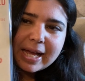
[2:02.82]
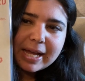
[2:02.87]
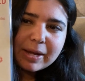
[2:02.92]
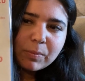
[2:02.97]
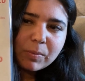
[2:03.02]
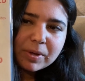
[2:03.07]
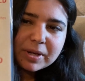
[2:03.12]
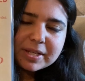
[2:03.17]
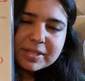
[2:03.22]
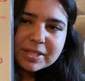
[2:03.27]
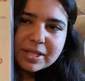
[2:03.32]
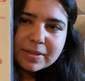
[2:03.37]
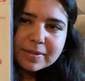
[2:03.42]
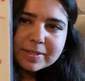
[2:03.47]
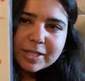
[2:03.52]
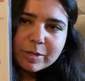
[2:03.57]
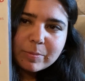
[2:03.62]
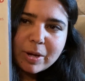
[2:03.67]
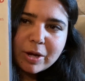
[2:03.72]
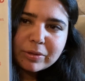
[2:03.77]
want to say this
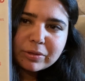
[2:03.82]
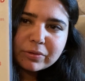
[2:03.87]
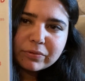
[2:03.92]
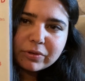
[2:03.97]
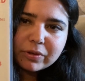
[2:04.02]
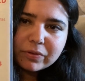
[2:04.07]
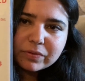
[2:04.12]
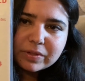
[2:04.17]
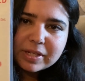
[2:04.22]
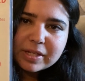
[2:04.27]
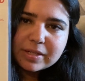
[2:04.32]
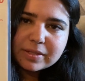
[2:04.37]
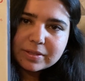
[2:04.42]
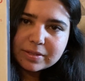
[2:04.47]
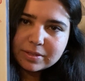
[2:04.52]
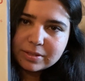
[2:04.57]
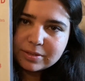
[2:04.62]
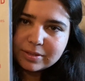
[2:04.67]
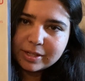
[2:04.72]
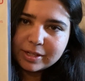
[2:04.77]
came out in the 50s. This
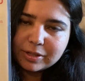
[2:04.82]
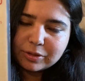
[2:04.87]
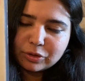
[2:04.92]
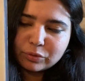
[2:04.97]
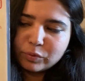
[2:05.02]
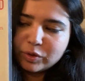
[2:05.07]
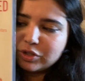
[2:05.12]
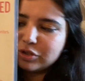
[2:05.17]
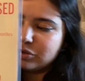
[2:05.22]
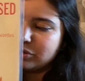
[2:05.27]
is like an original